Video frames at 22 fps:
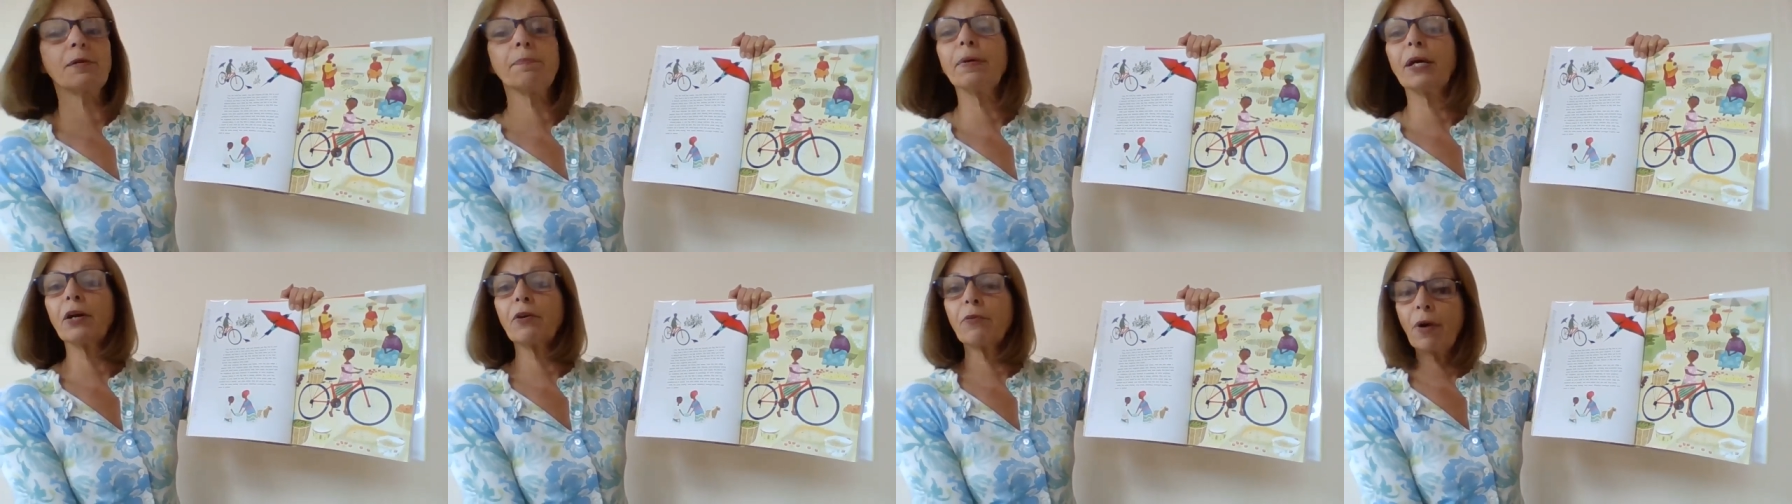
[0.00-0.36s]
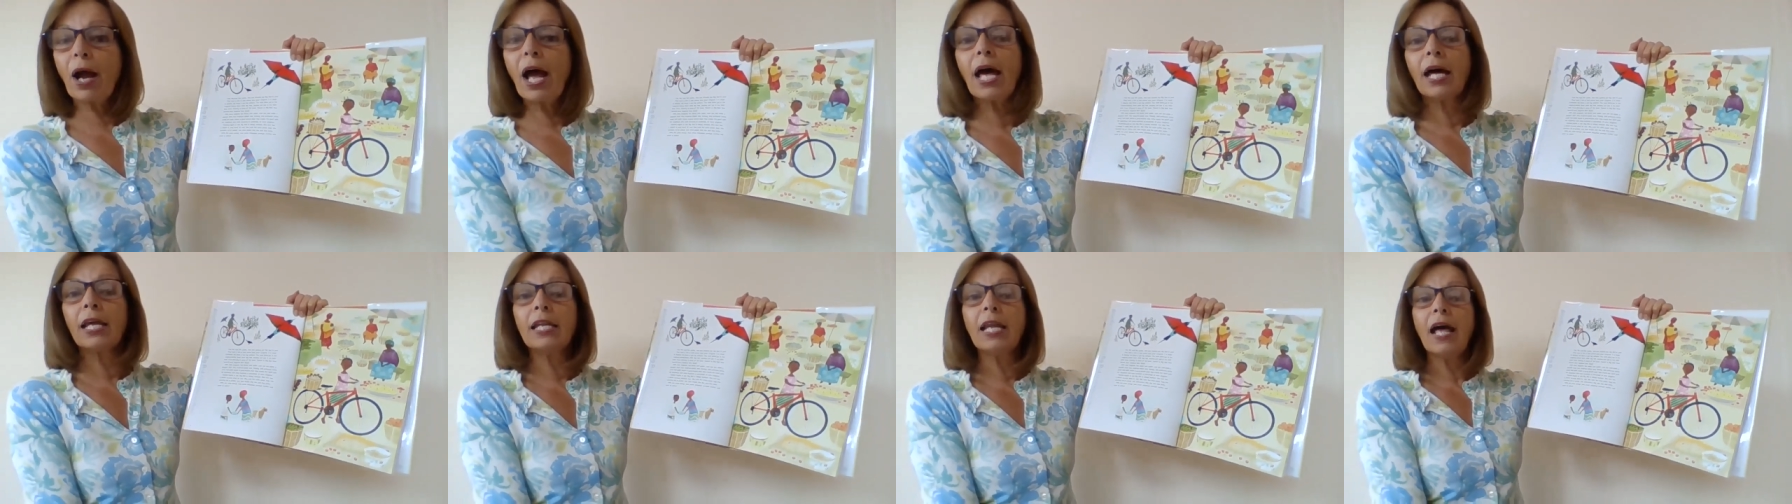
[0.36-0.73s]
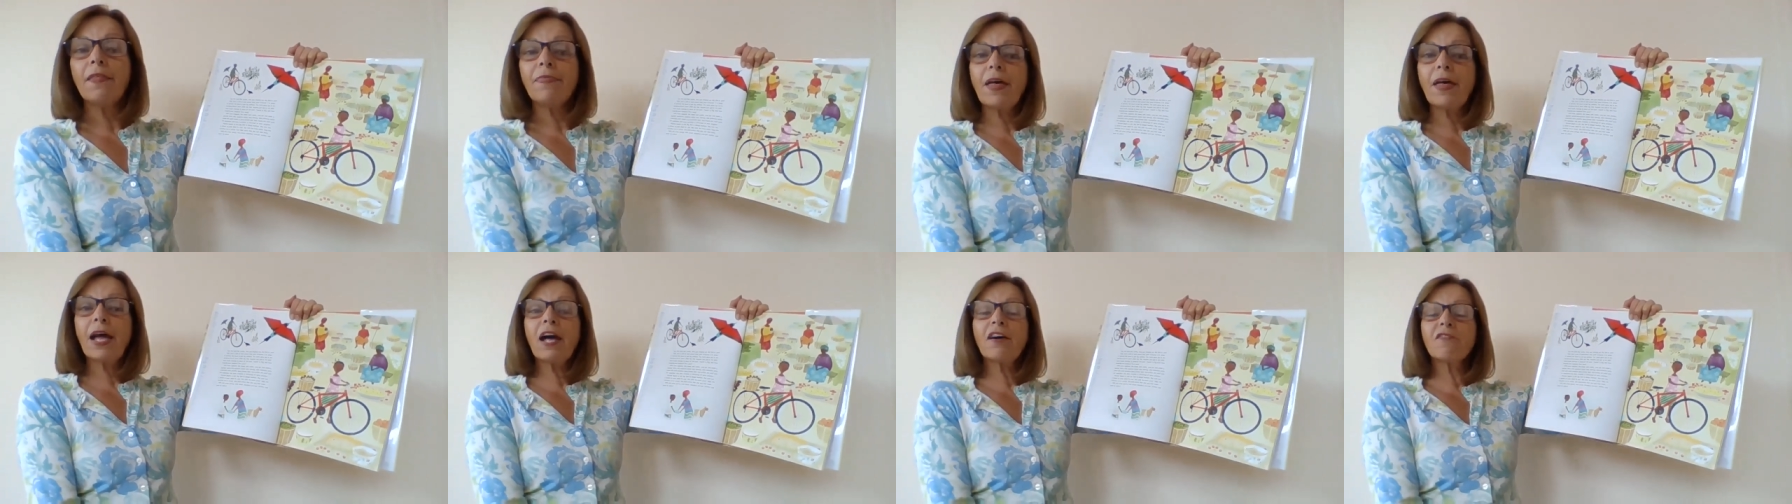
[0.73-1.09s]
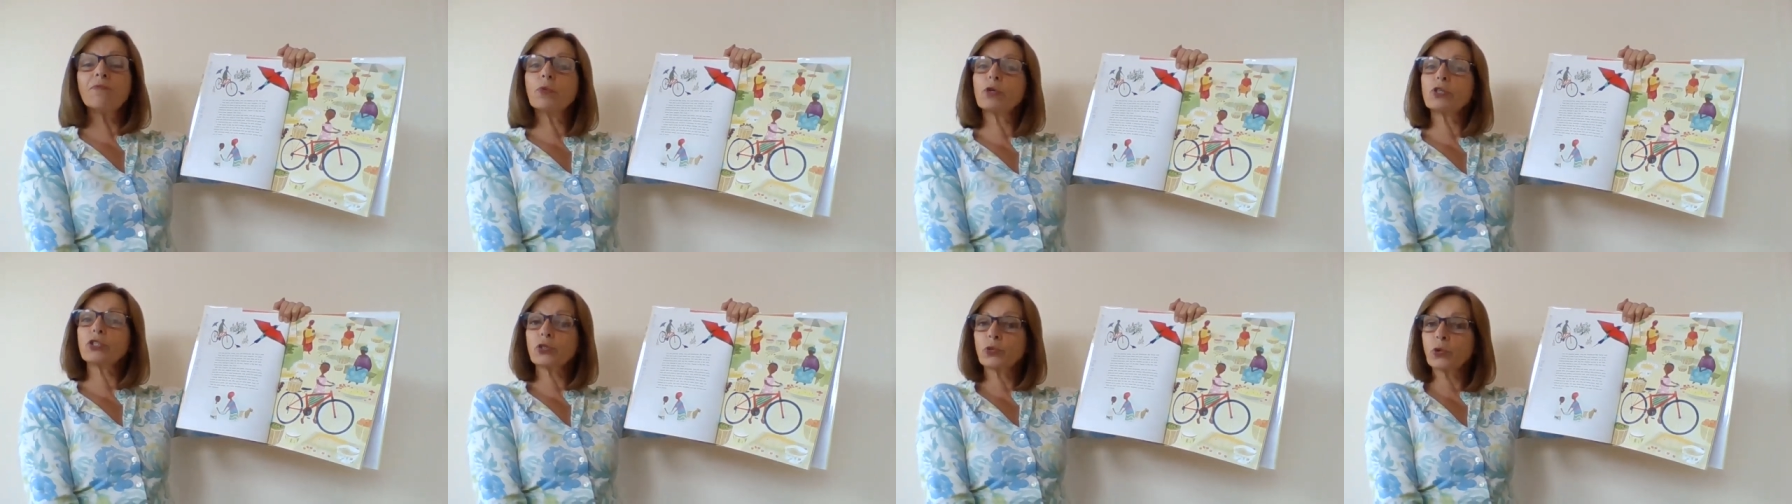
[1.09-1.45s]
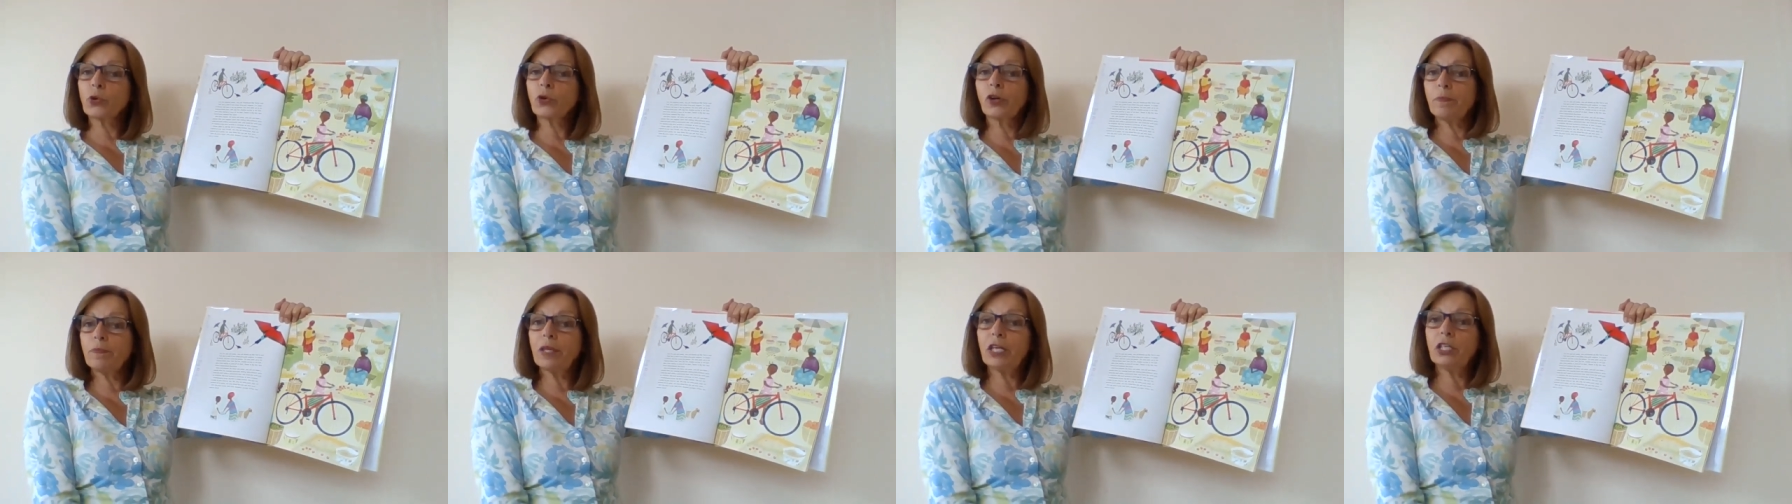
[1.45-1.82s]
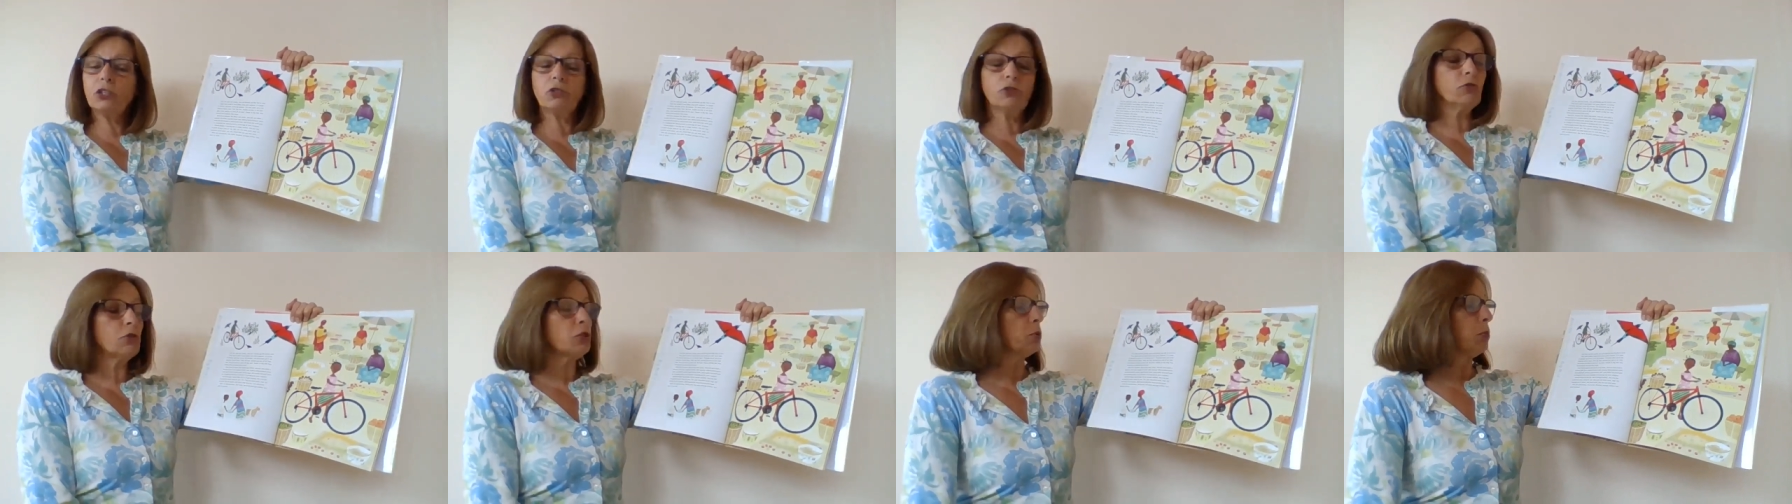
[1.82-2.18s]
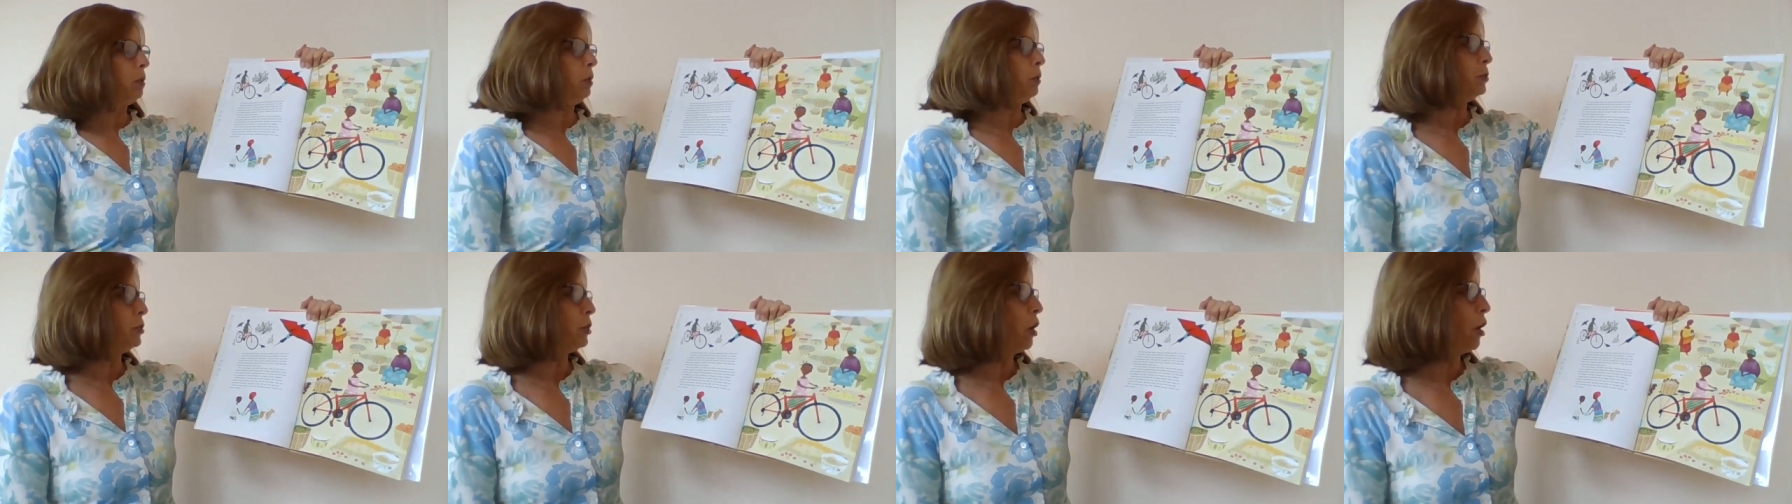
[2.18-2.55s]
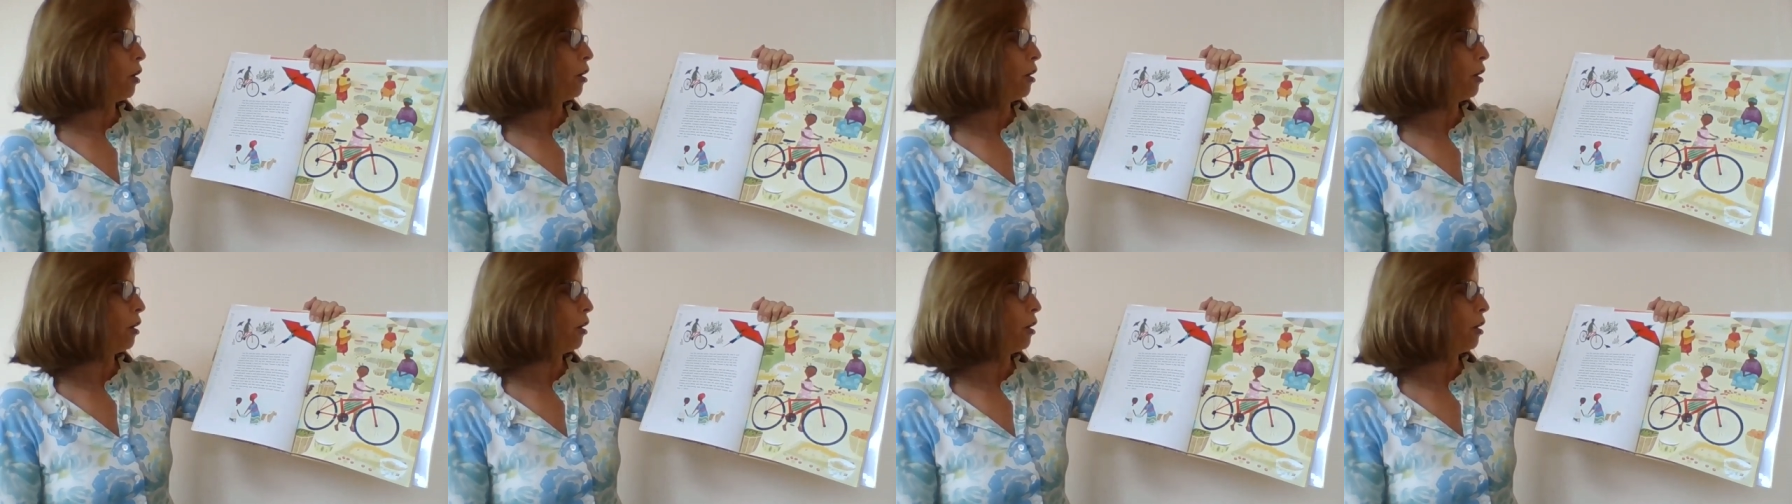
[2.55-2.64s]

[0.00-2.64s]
to Big Red, they have more sorghum than usual to